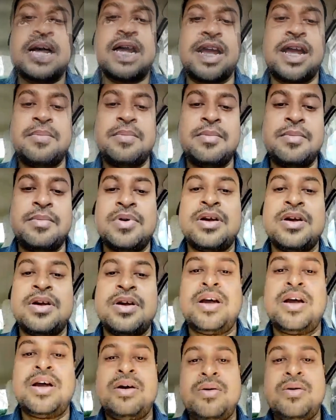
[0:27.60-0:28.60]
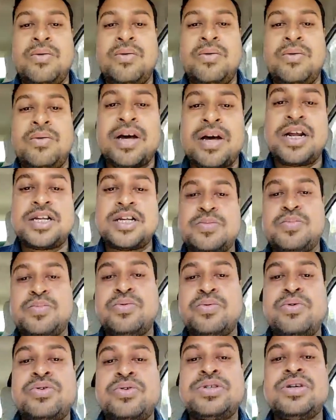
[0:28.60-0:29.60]
Thank you for your time.
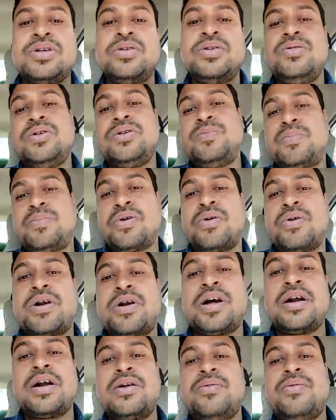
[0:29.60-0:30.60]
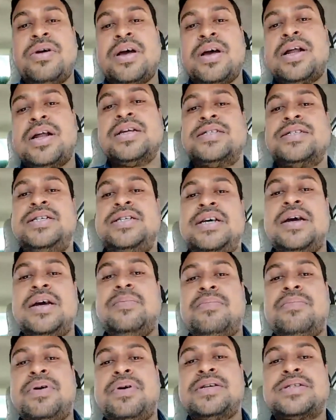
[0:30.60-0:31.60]
We are a sports food product. We are
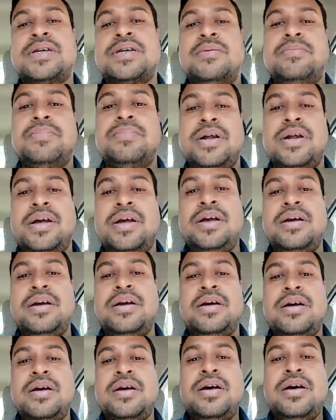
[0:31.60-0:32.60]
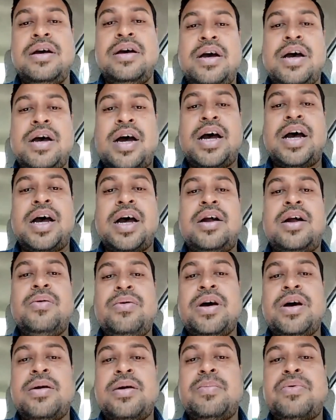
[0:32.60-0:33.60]
SDA IMPEX company,
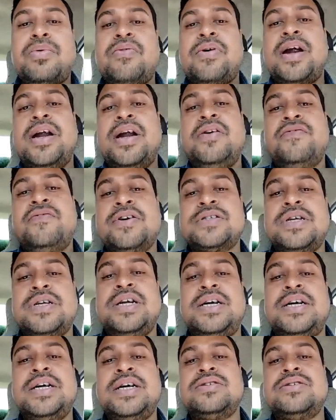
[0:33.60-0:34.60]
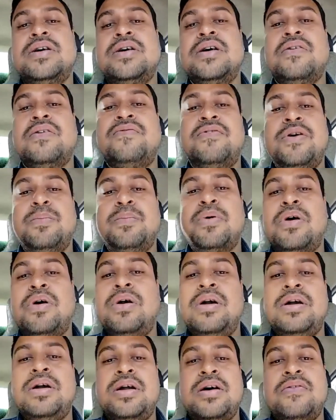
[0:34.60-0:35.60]
and we are providing facilities of
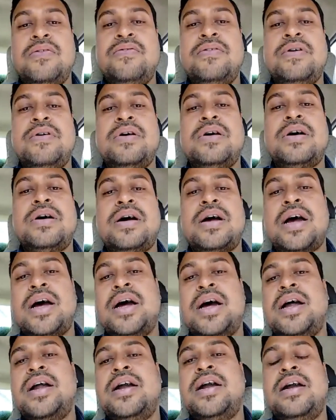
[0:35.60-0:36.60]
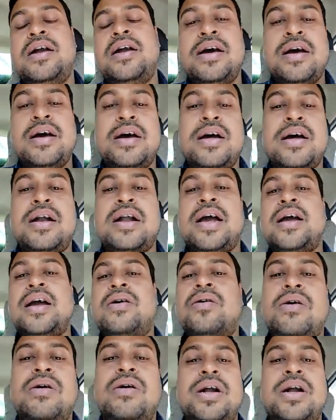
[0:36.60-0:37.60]
football turf and like
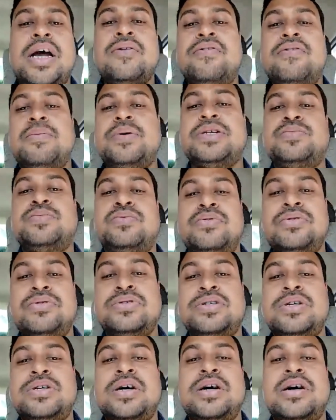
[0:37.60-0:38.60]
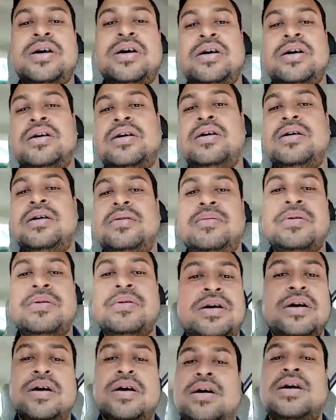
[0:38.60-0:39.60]
all type of sports uh,
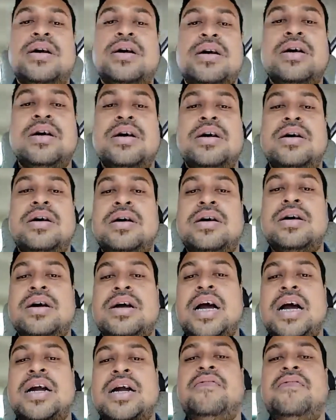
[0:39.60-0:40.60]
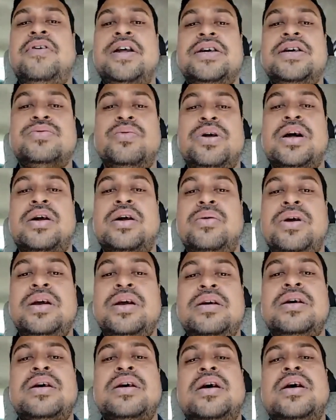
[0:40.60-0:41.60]
uh, activities we are doing,
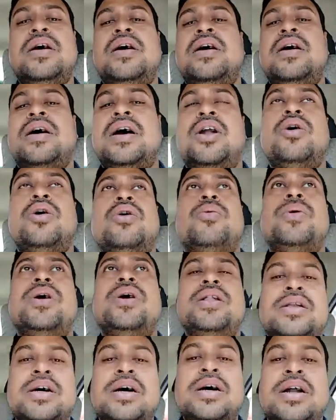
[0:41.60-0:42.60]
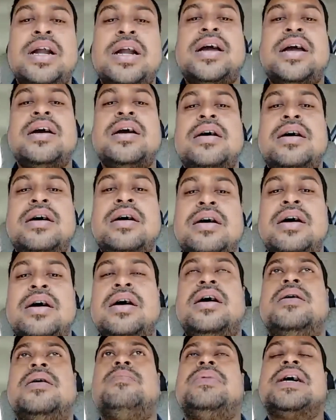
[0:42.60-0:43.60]
along with
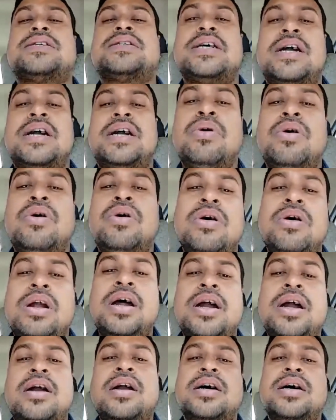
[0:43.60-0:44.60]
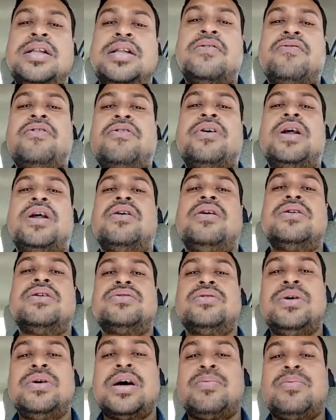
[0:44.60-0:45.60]
basketball and other flooring
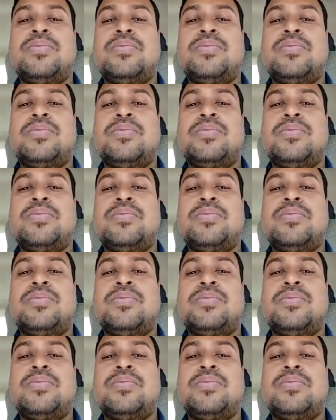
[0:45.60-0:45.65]
also we are